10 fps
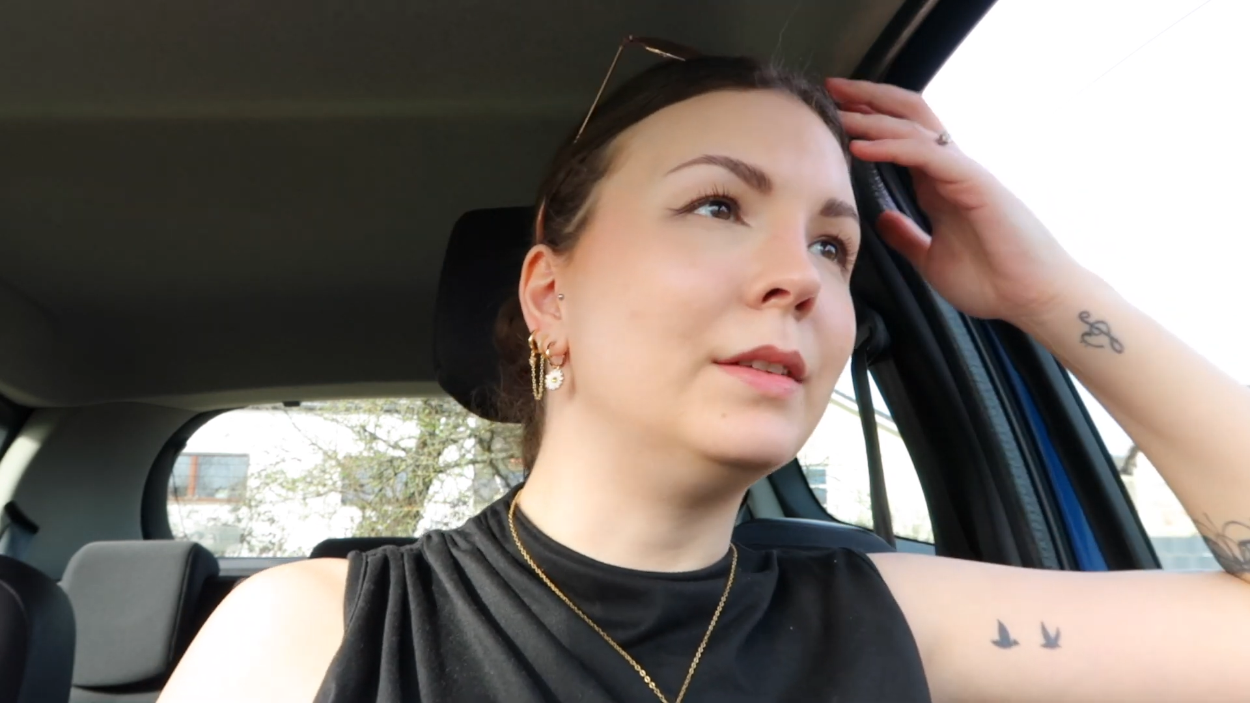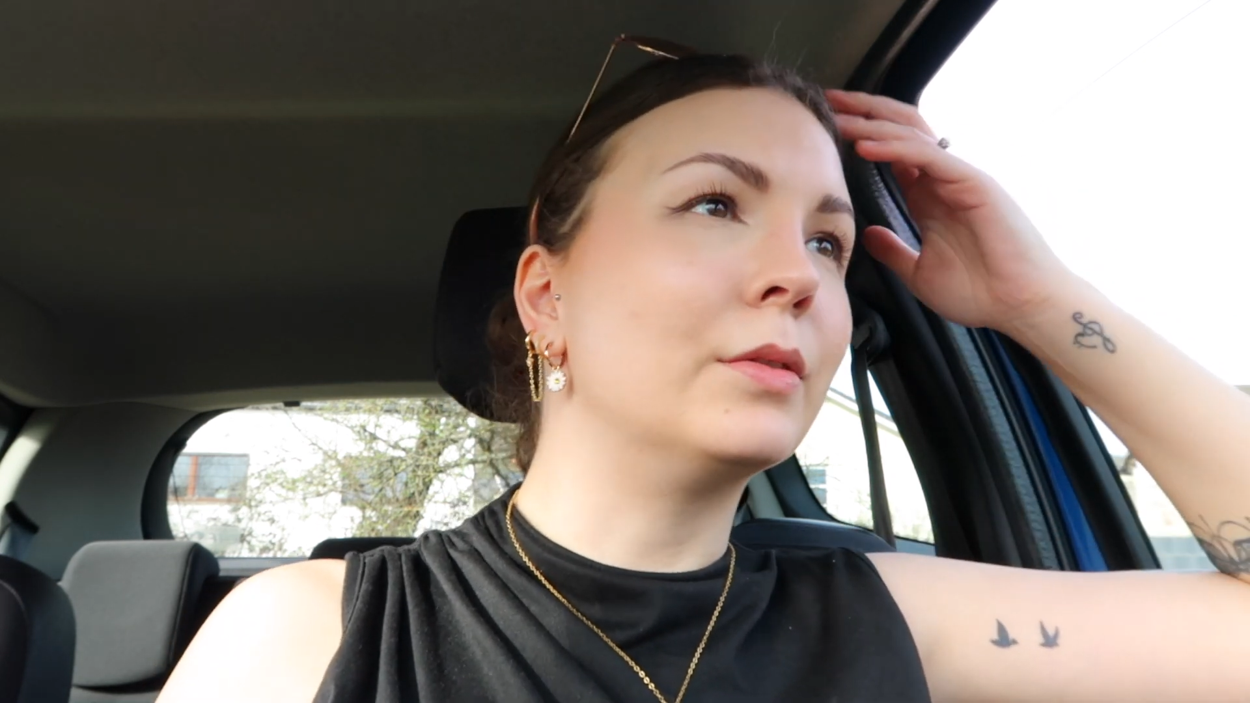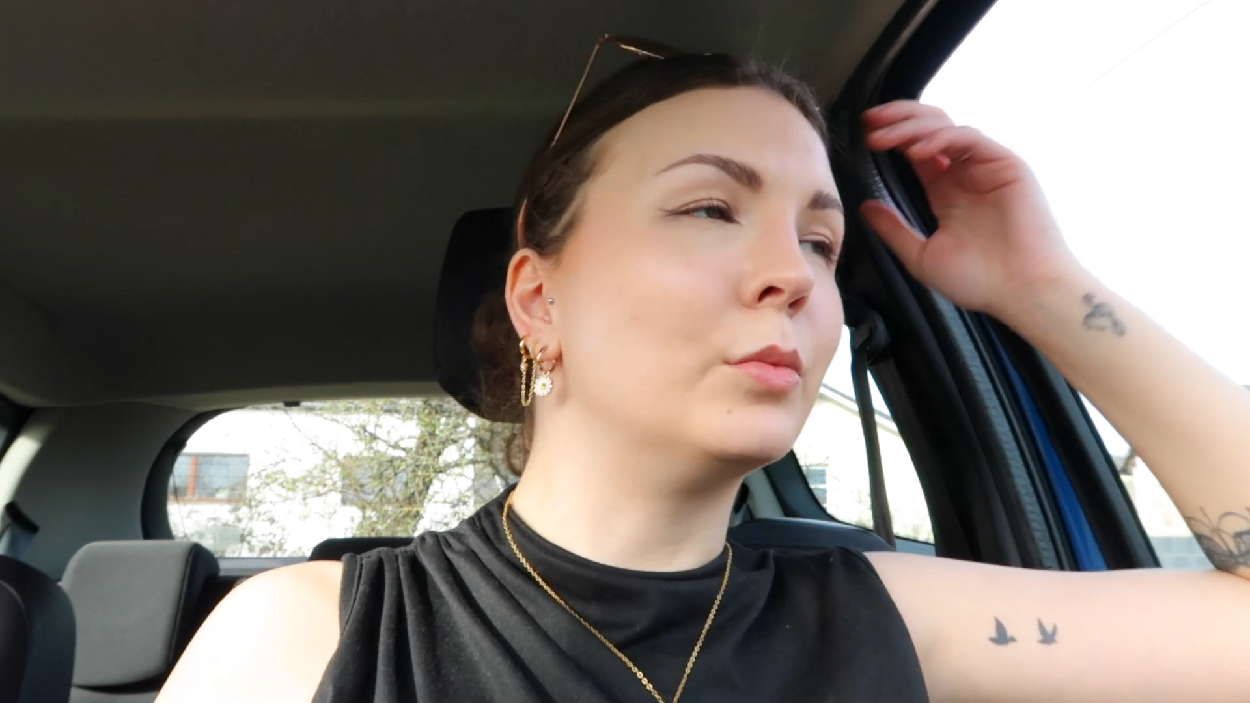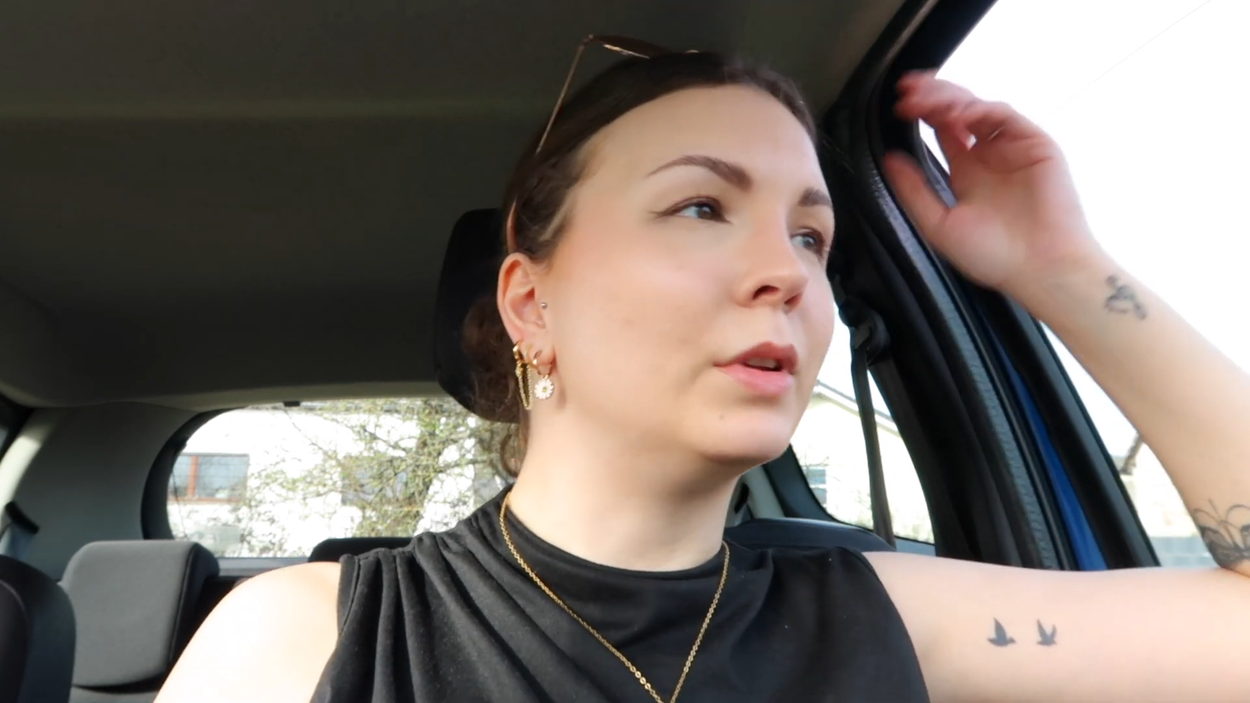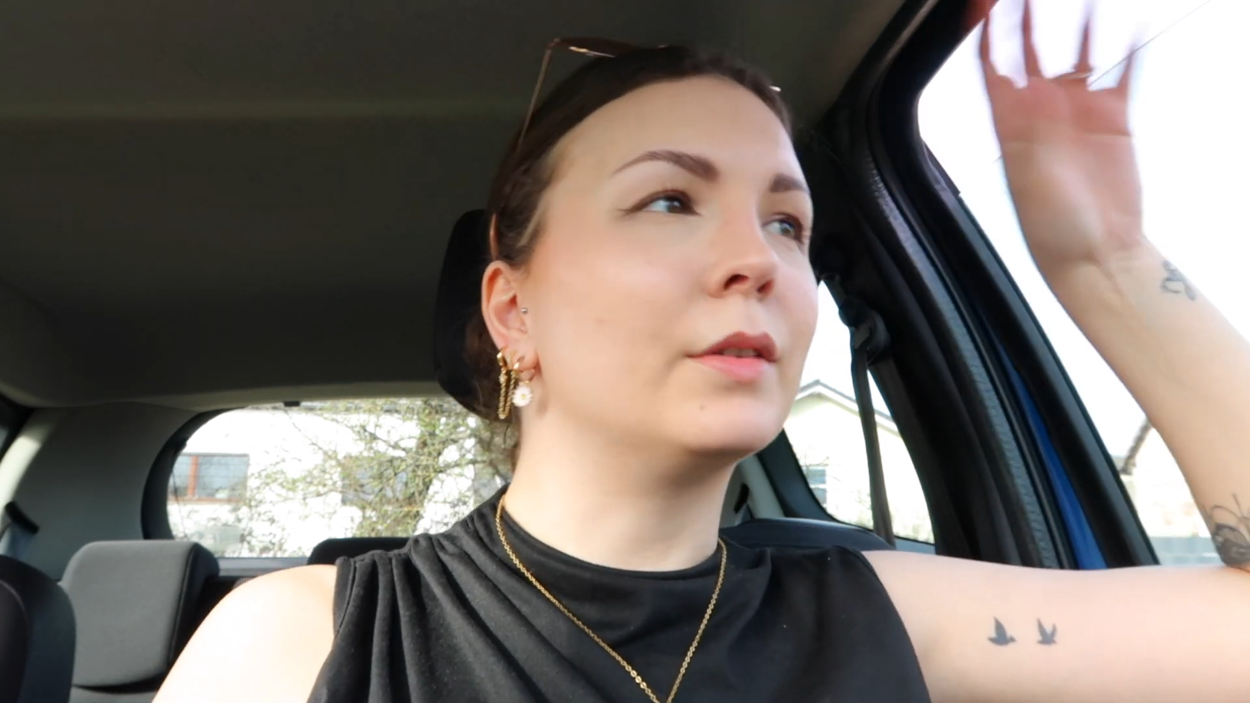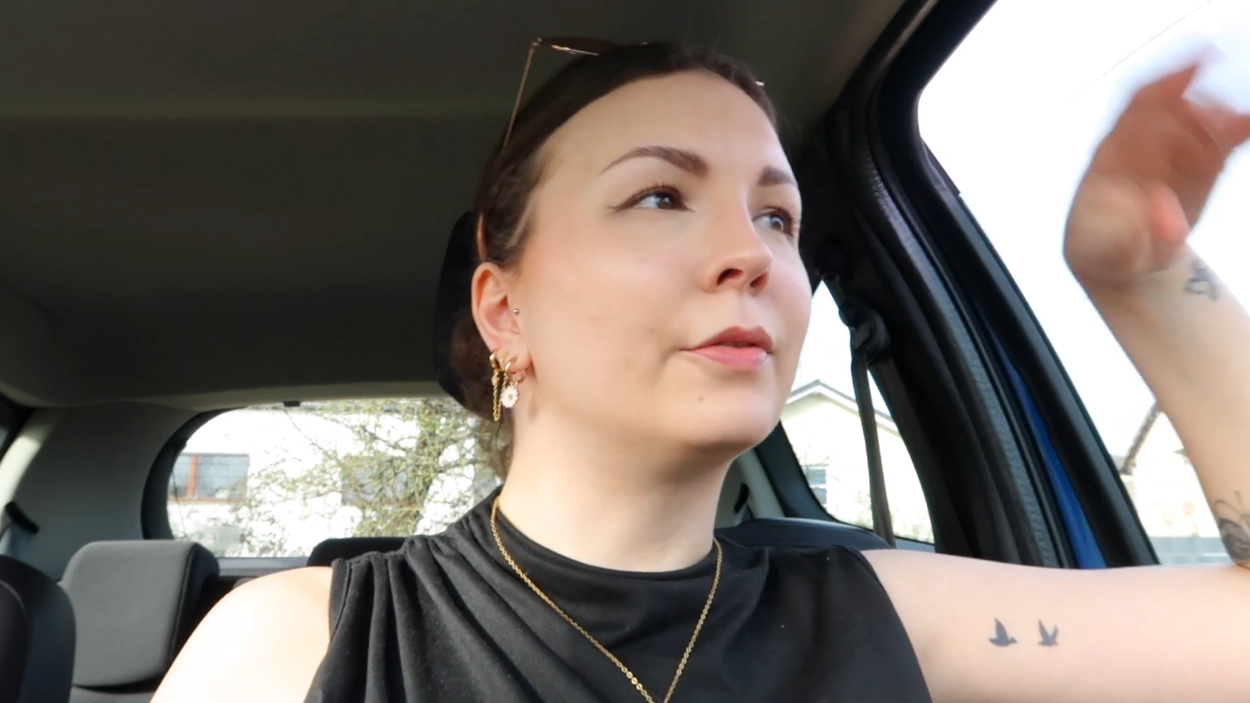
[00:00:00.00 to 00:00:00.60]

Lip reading: Even with the